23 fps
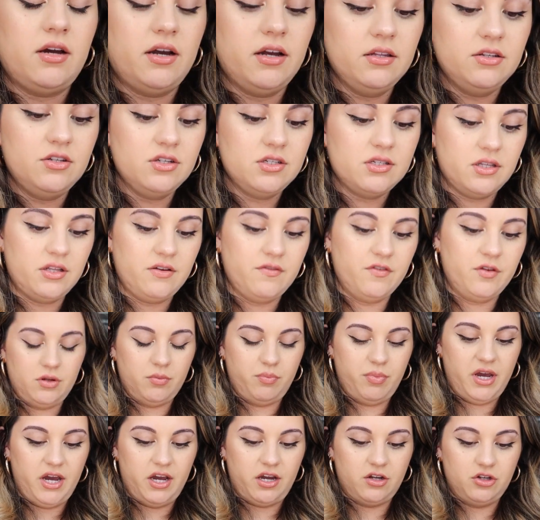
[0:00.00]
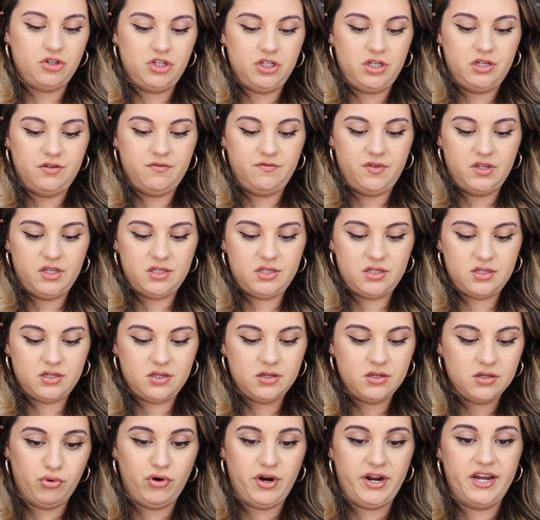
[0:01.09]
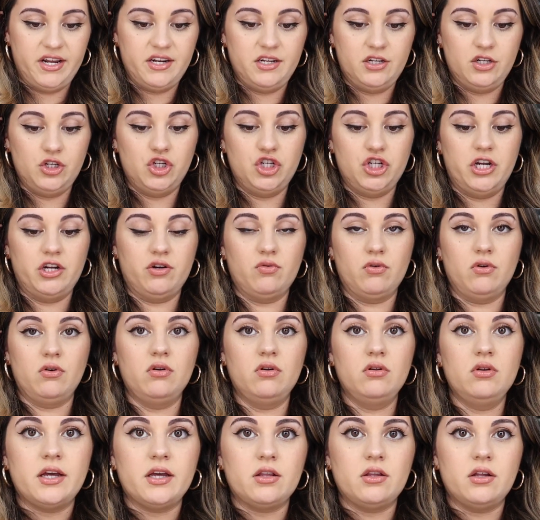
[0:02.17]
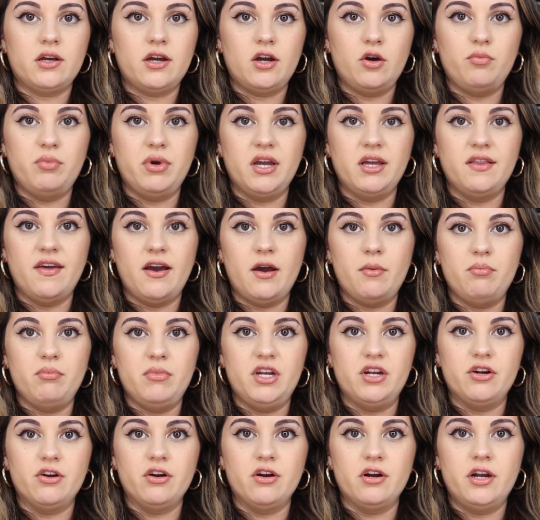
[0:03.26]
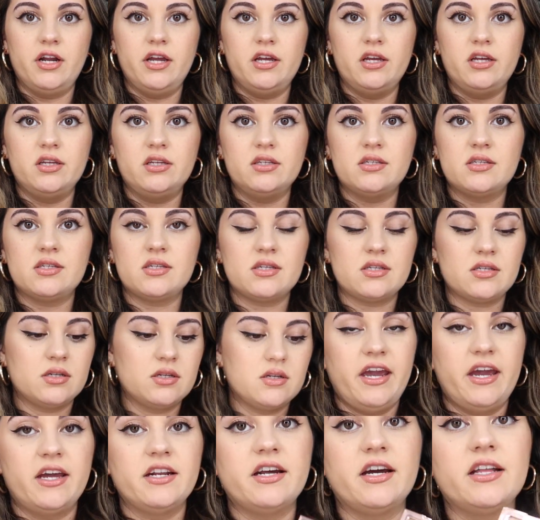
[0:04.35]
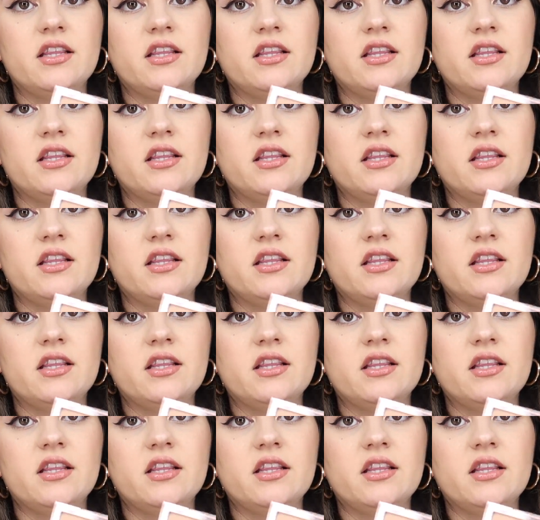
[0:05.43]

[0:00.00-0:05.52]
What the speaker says: I just love the packaging of this brand in general. Like, look how big that mirror is. And I